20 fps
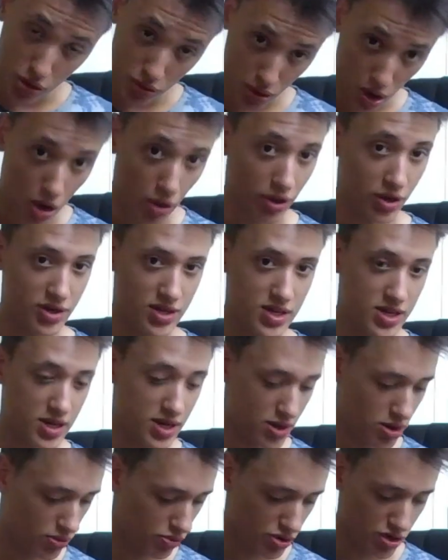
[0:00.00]
on a D,
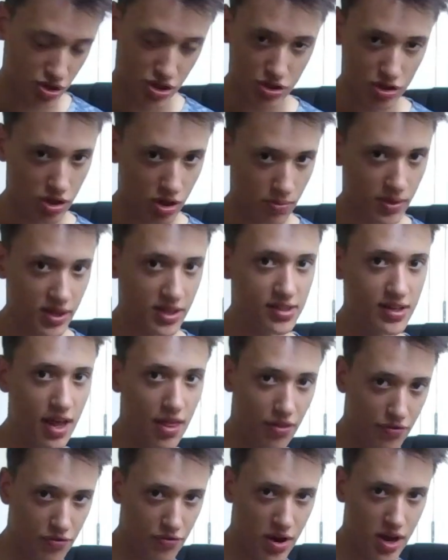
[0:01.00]
which is going to be
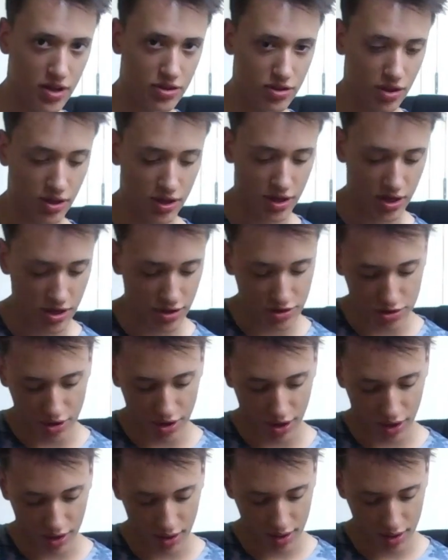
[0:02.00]
10th fret on the E string.